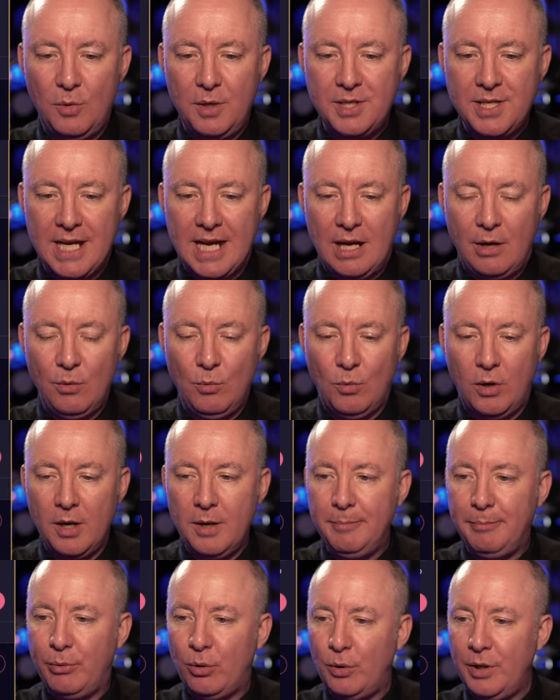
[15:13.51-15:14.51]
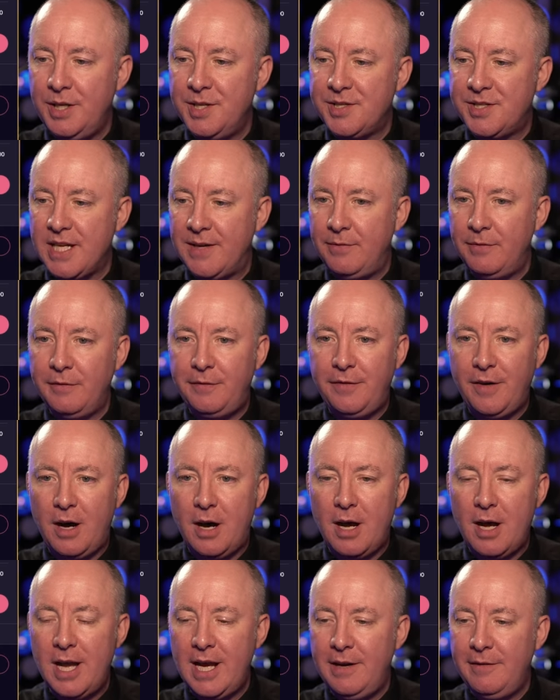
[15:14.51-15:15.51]
We're down
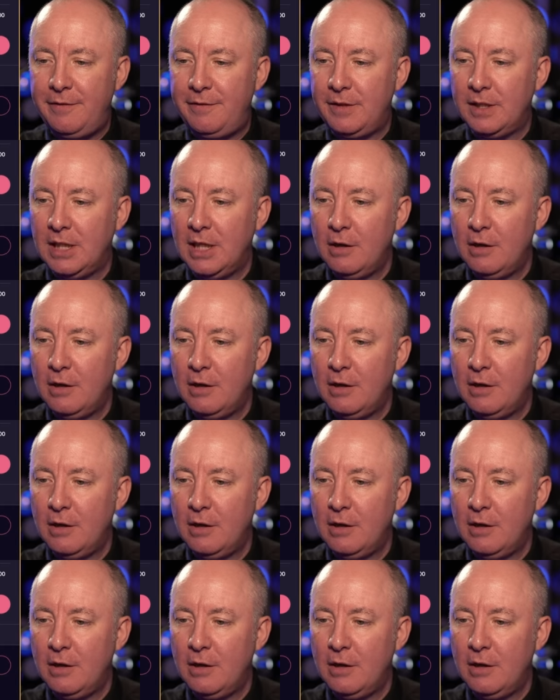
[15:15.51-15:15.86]
1.75.